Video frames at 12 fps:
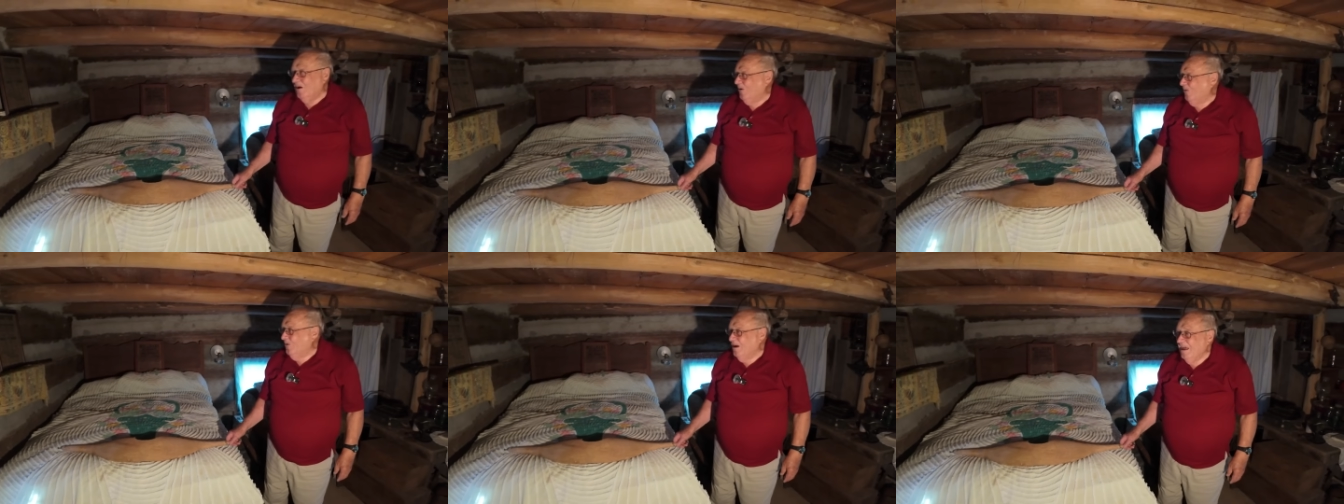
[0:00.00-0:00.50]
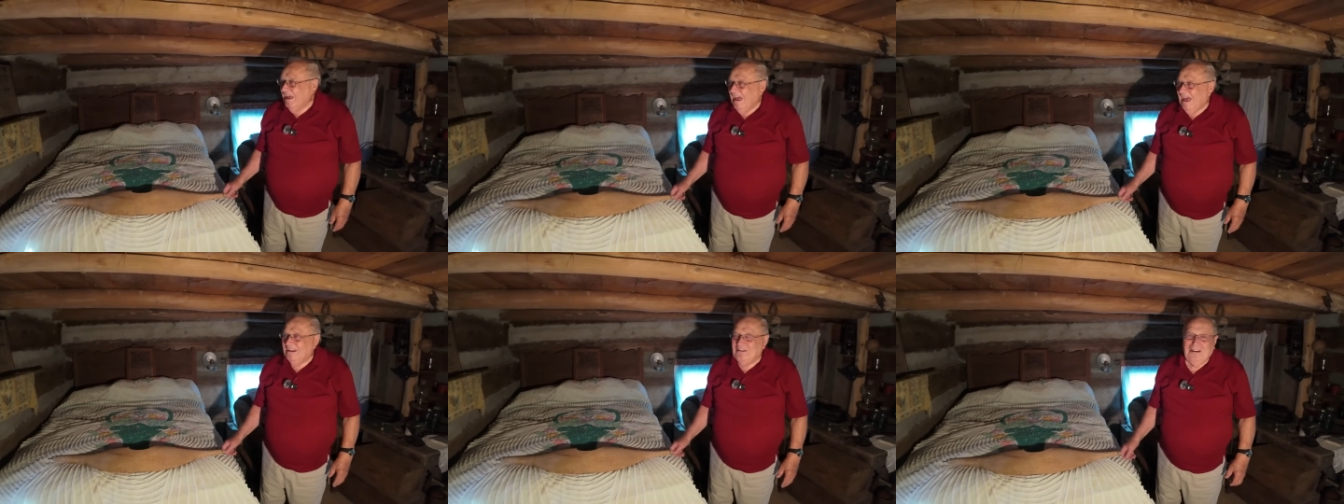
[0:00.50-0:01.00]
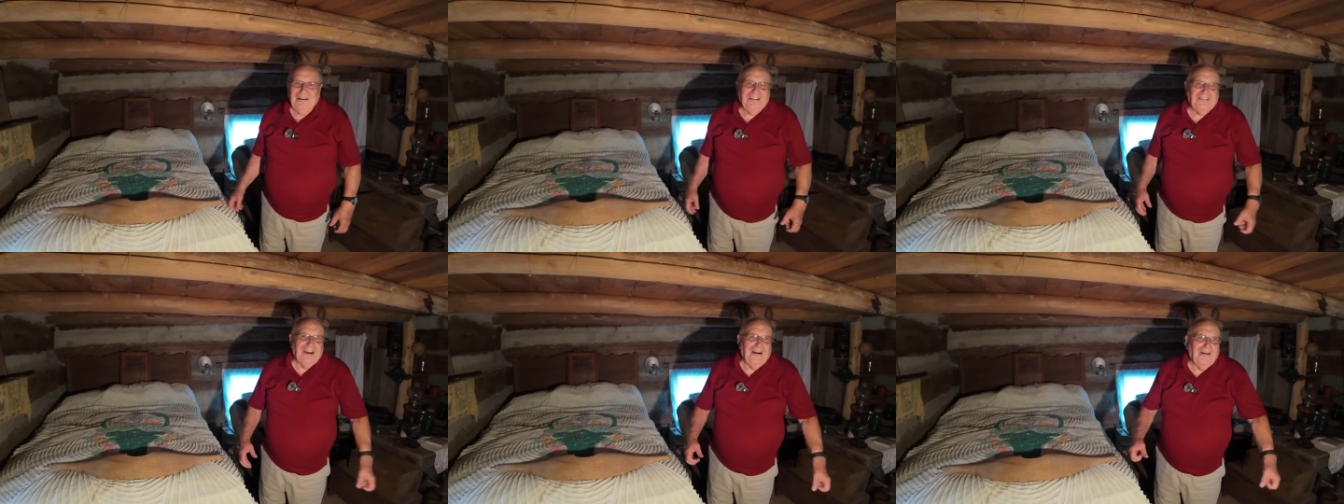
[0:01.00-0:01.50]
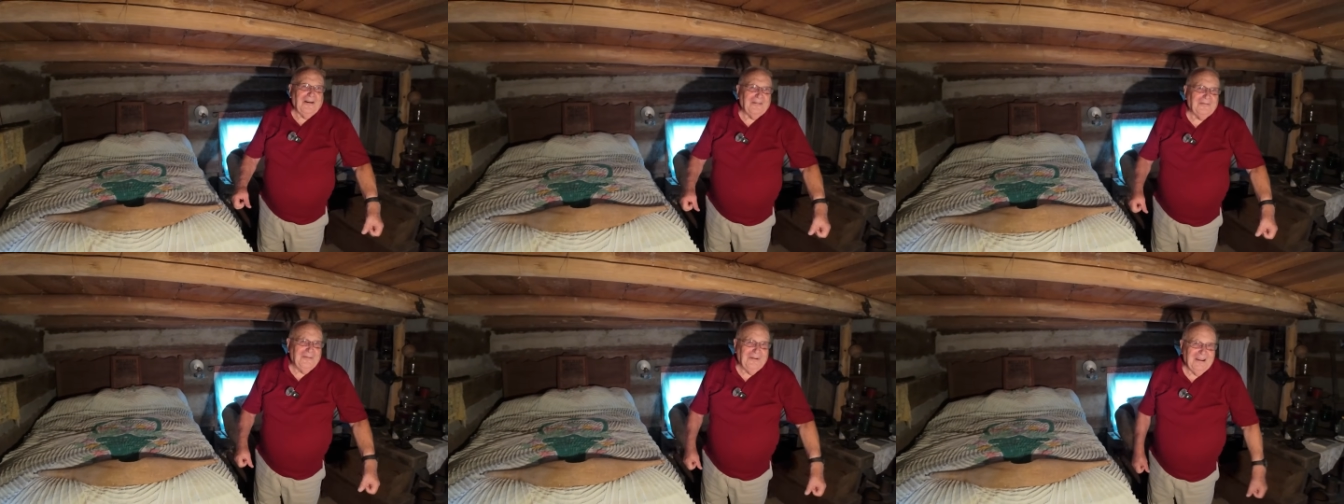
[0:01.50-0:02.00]
No, I done it the
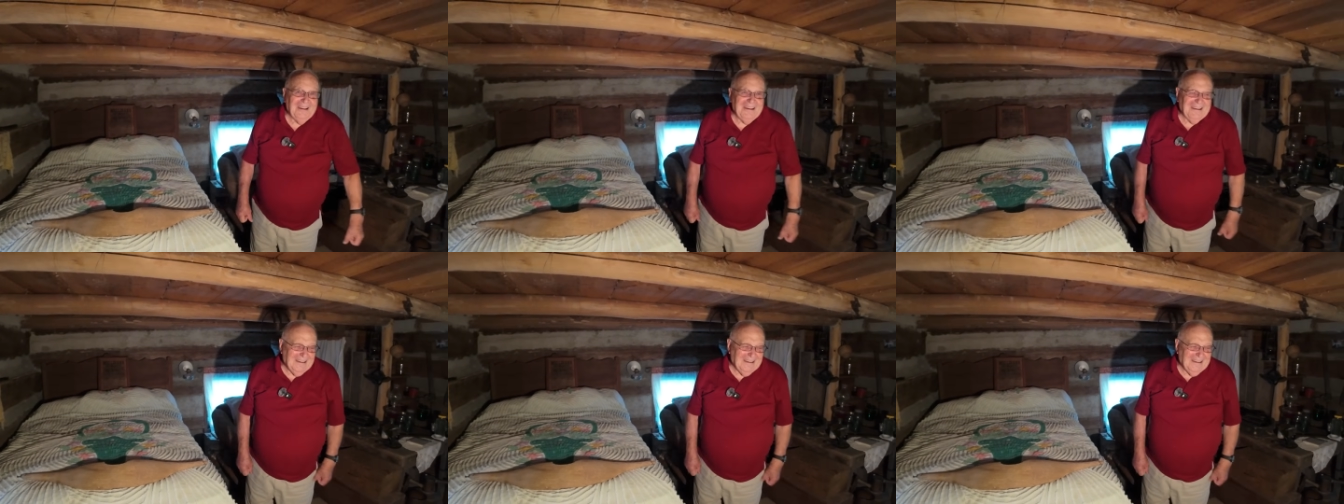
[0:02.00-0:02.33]
hard way.